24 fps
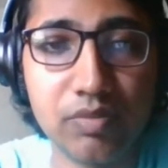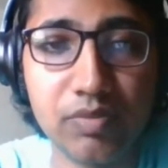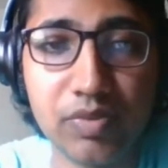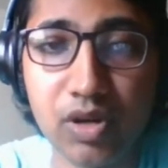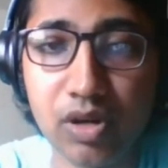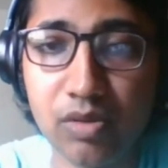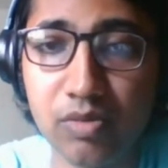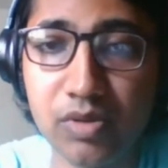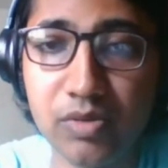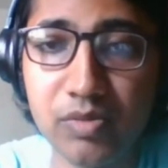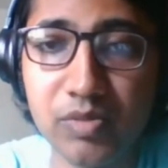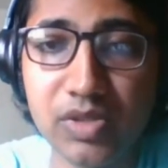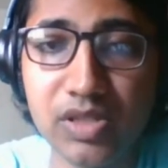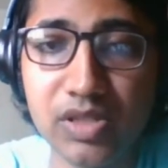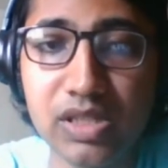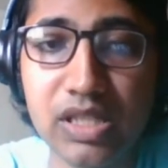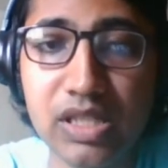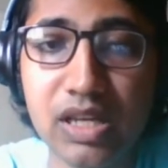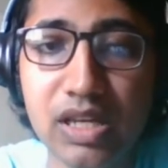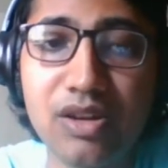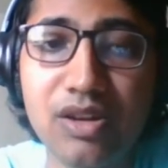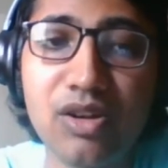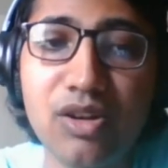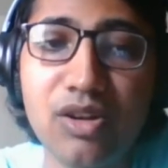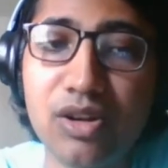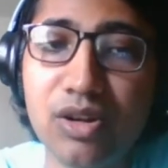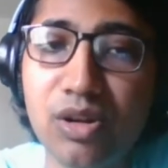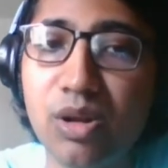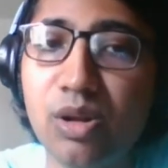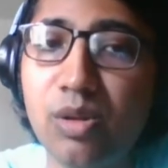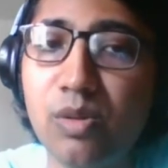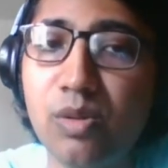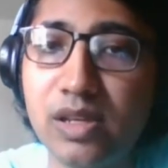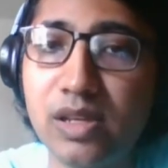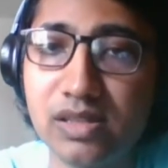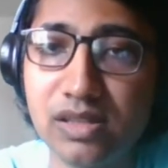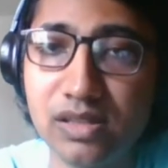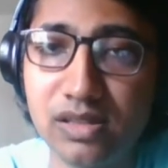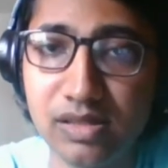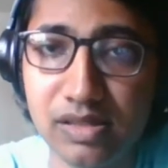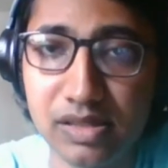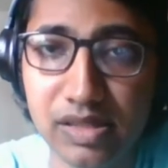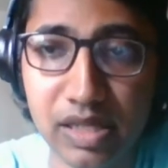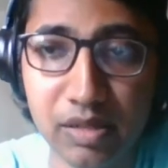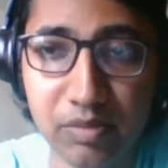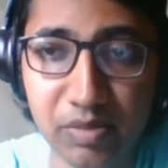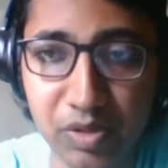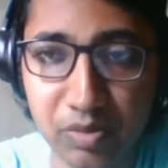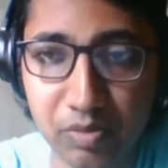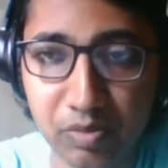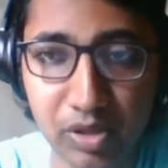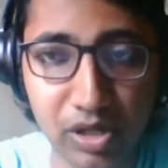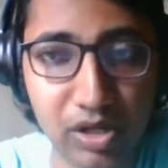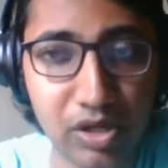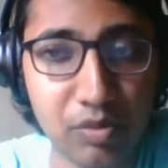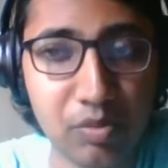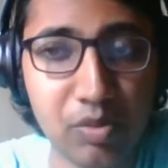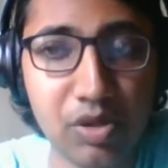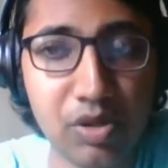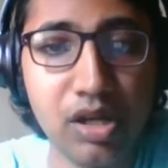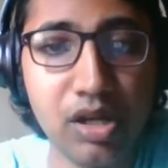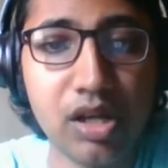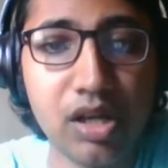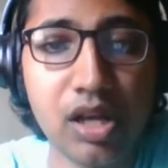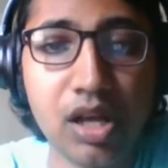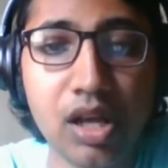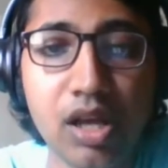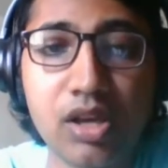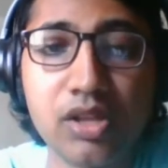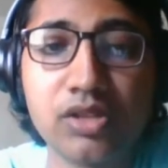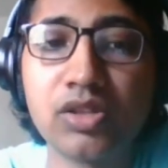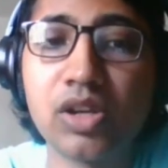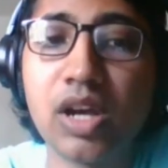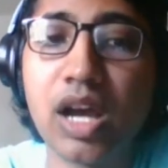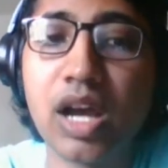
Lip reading: the problem is they are not always in the same department.